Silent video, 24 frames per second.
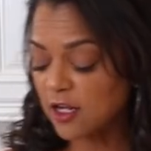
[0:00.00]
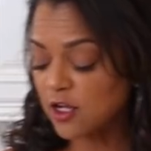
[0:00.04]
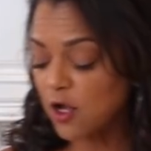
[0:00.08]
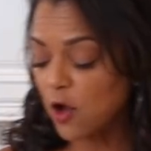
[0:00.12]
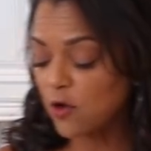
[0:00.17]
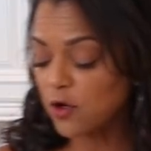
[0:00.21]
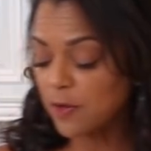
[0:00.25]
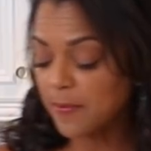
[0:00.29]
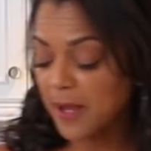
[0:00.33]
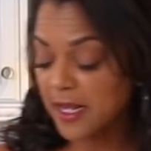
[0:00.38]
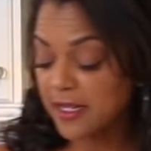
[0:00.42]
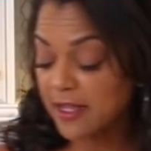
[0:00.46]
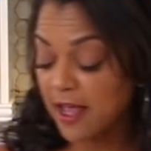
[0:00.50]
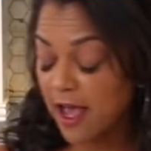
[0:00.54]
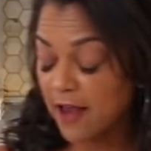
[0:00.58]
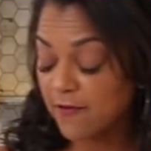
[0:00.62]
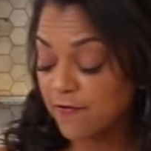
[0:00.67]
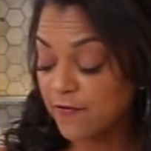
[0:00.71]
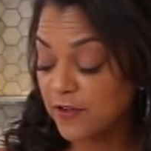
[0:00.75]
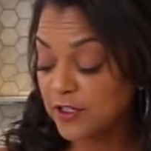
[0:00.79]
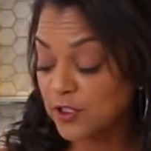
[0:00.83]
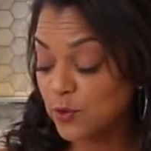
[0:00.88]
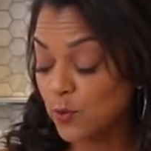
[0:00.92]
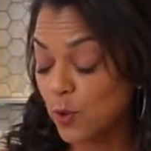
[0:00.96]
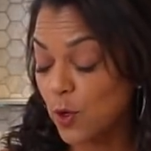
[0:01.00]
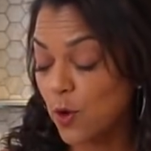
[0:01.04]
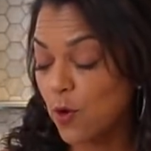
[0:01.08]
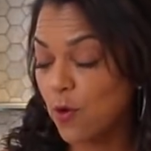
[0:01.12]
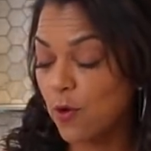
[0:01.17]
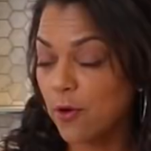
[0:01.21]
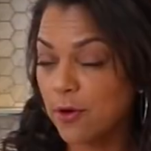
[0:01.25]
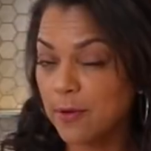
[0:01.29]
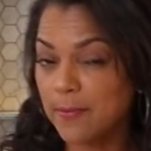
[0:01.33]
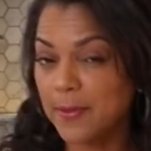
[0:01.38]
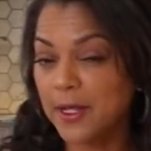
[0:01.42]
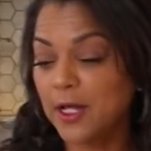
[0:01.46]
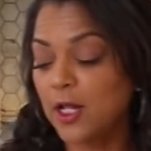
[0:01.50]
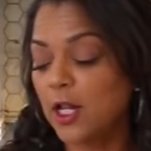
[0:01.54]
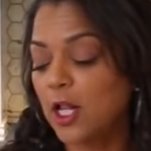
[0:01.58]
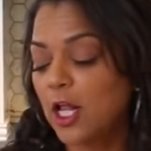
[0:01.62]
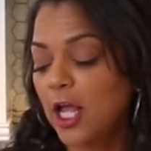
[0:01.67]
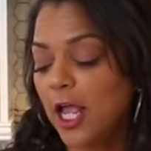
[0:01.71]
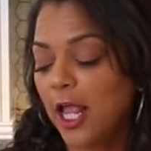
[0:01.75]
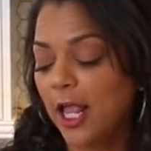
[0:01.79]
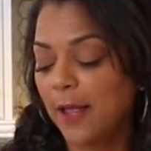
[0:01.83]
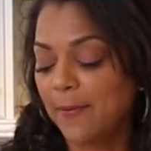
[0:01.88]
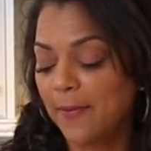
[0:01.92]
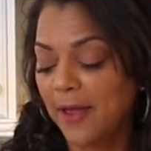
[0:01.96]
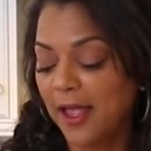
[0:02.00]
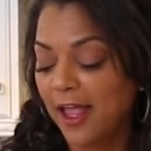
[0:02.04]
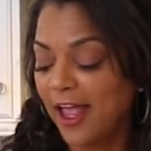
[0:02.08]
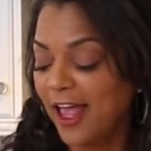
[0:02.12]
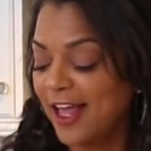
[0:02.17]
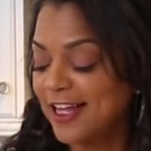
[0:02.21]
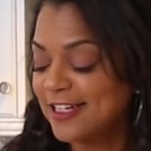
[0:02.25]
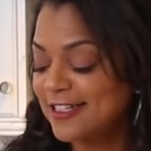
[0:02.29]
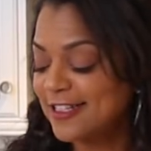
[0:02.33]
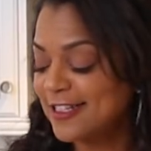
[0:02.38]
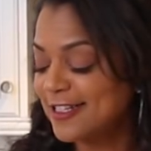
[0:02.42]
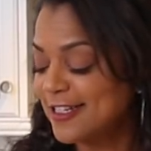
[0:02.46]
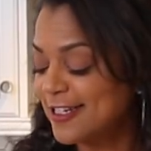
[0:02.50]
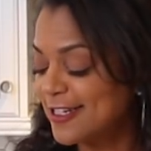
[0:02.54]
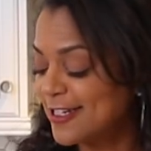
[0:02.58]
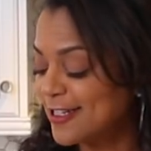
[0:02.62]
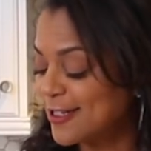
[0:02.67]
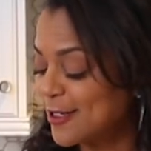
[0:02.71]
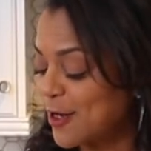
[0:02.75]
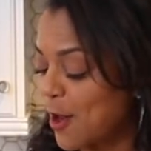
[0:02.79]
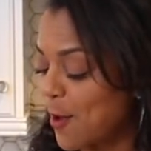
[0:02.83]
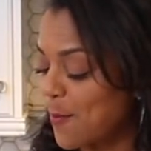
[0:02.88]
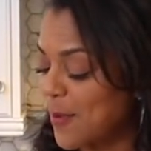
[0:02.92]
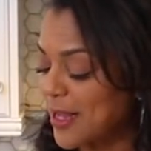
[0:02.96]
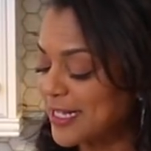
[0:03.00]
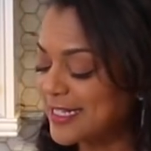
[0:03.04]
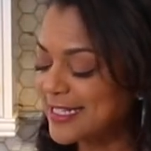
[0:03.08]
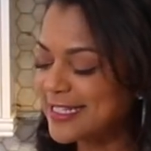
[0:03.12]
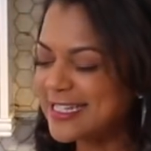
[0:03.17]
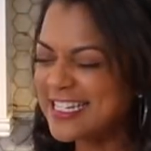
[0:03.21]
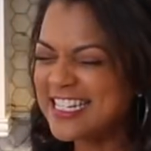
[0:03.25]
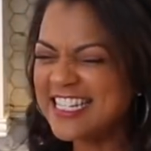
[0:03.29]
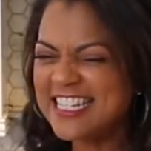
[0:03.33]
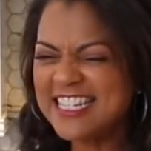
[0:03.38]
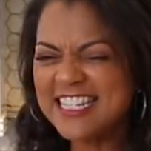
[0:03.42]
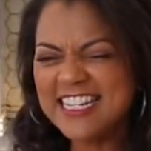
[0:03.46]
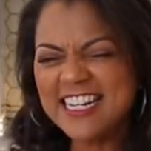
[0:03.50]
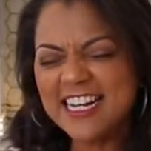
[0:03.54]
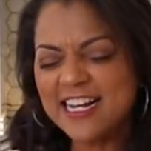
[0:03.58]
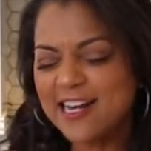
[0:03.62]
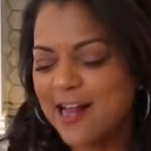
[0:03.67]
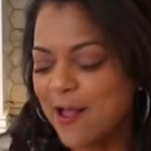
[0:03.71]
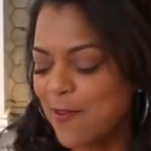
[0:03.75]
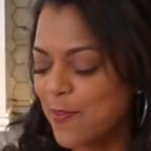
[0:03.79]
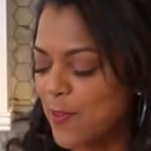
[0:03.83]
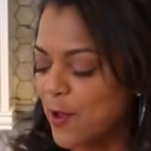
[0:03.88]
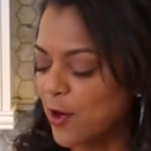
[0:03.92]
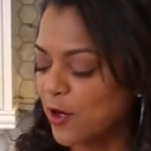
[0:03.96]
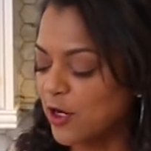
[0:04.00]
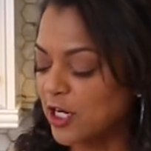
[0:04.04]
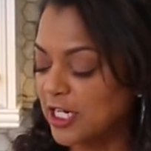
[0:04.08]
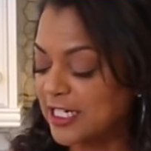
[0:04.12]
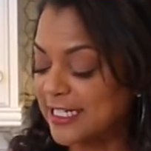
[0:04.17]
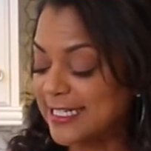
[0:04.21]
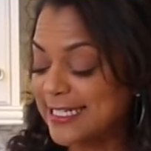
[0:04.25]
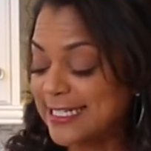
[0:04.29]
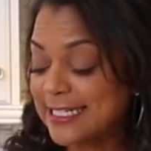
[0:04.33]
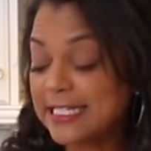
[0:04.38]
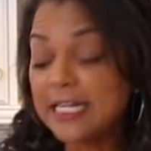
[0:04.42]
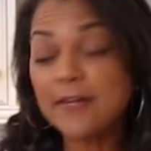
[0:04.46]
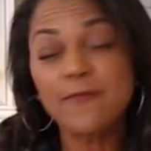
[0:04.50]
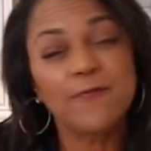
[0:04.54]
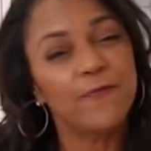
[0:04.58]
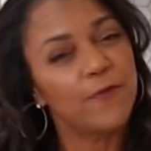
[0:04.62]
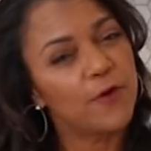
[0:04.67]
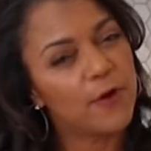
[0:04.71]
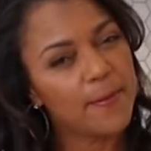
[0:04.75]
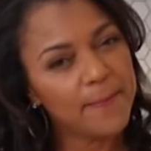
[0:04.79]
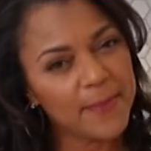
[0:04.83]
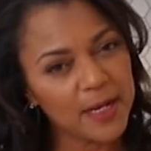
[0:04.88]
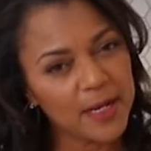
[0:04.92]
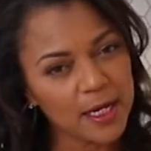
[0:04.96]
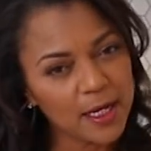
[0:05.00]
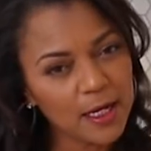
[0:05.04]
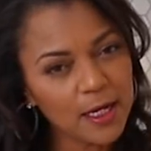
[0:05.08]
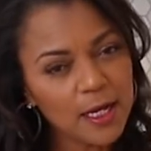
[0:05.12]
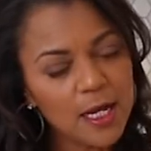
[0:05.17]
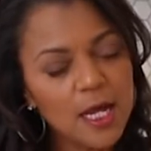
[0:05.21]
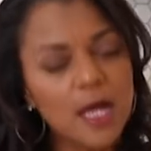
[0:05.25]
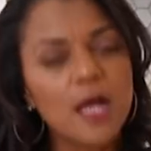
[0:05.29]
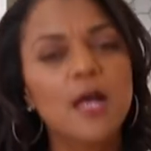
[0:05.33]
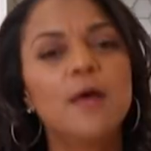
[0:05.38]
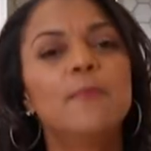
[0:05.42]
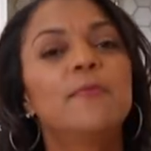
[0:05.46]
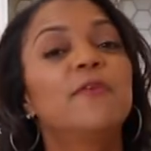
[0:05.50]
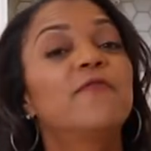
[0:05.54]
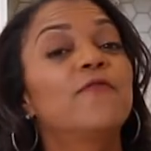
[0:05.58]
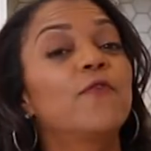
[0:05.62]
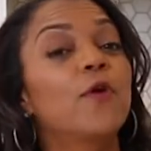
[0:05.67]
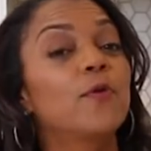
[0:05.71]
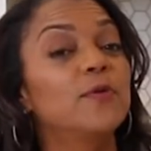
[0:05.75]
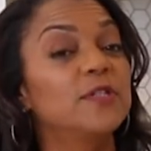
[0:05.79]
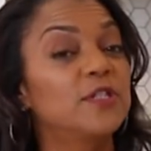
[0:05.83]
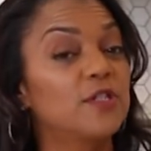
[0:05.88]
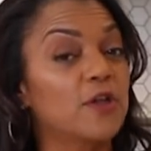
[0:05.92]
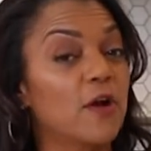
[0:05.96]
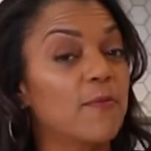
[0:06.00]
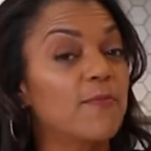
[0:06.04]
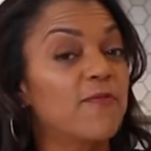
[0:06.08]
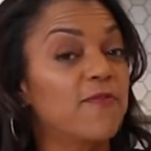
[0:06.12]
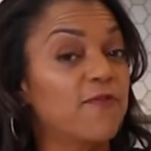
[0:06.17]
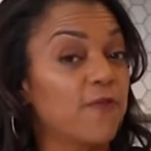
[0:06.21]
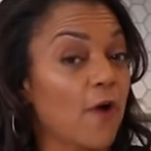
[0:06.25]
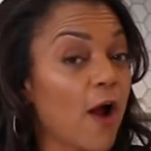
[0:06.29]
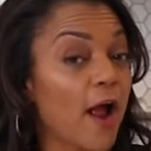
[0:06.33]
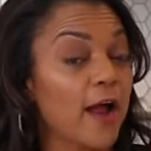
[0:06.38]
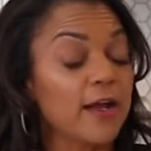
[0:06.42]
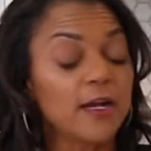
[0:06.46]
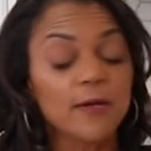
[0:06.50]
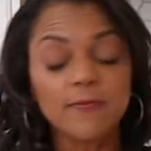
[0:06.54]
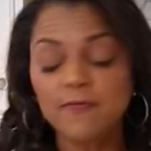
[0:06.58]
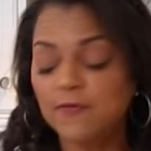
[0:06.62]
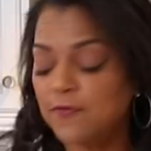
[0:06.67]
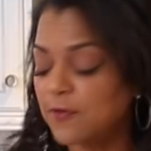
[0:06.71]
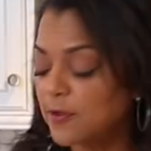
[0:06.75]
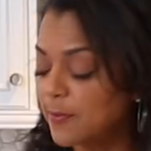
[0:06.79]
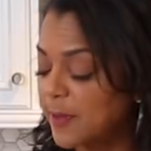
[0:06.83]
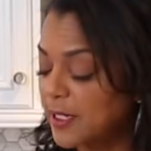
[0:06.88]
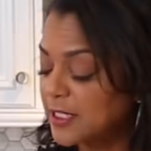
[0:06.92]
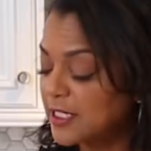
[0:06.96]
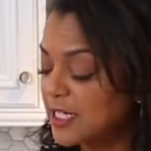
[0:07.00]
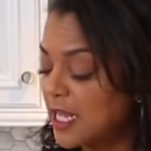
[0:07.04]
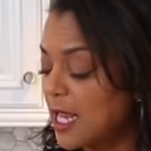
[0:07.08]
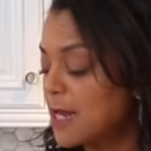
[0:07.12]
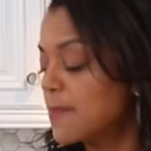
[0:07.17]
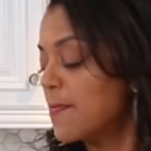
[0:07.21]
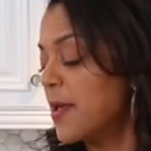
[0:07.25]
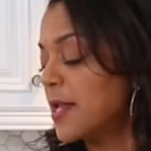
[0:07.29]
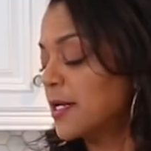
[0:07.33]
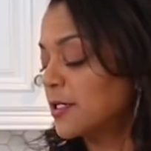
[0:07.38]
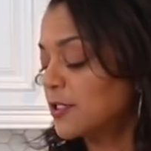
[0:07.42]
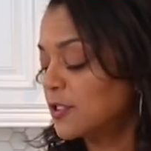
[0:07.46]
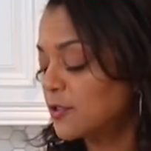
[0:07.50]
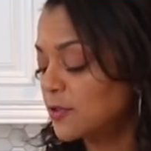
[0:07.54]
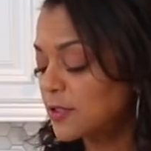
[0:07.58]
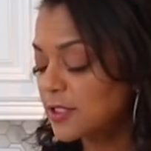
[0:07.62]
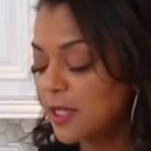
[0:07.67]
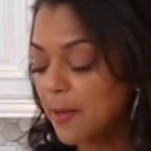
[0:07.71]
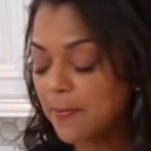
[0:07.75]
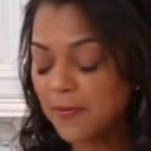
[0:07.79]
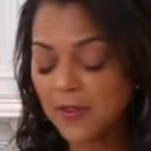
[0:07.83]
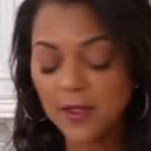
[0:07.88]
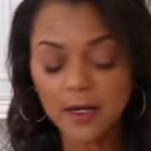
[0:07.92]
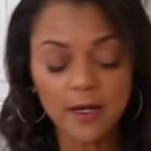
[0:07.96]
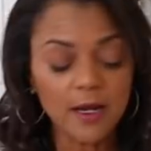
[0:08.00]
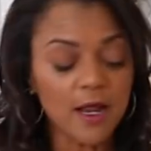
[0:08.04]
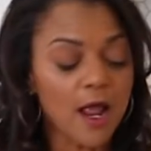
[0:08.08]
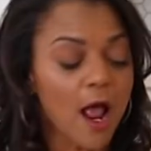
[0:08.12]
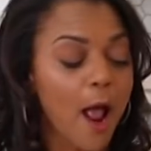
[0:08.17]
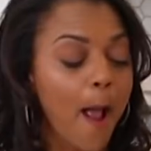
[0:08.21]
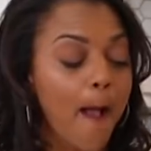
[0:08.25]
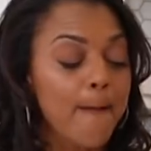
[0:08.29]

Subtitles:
coated my catfish with cornmeal and my essence and all my seasoning, and they're gonna sit for a minute before we start frying them for about 10 minutes or something.